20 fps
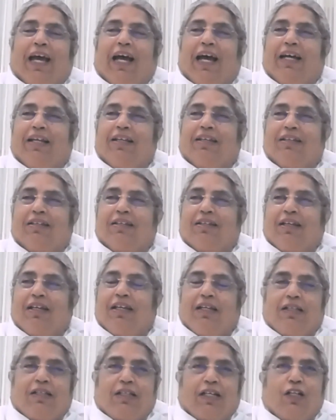and
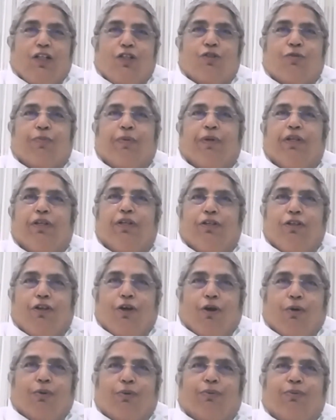he tells me
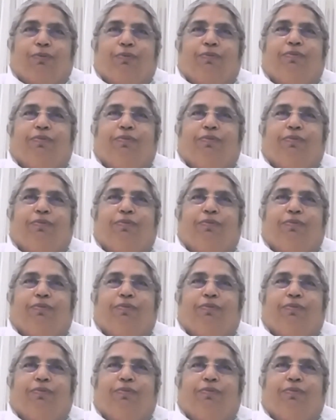no.